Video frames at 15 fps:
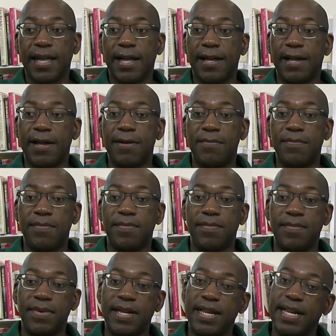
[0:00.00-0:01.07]
And
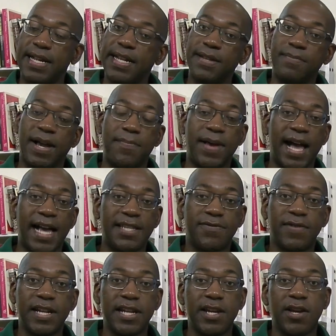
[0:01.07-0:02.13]
in my past
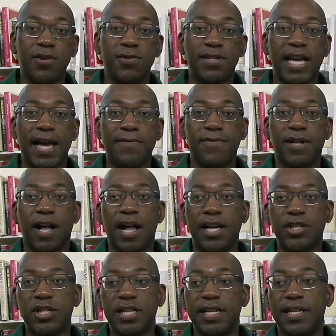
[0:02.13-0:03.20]
videos, I've
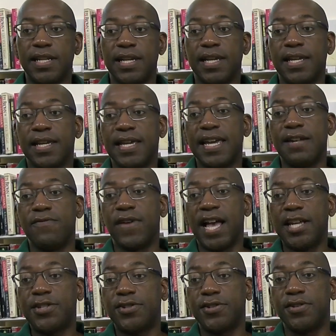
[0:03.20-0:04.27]
cautioned
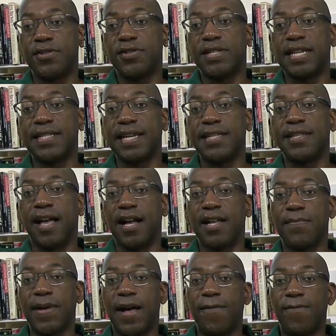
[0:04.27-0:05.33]
investors as I talk
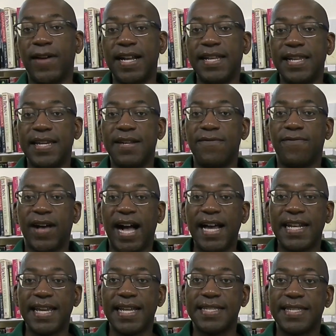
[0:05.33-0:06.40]
about funding and
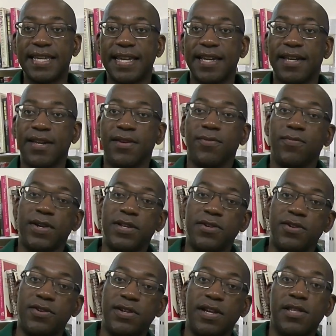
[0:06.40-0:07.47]
financing, when
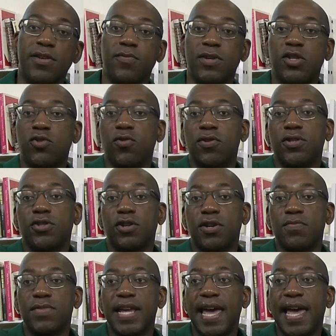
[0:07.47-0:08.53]
you're dealing with
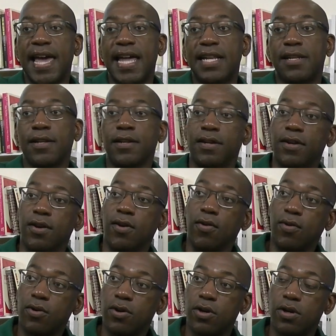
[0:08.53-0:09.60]
short-term debt
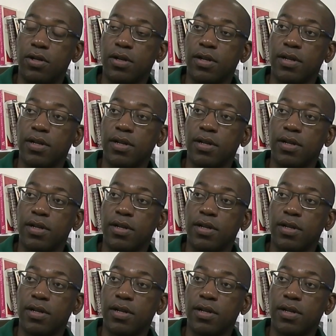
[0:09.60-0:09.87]
or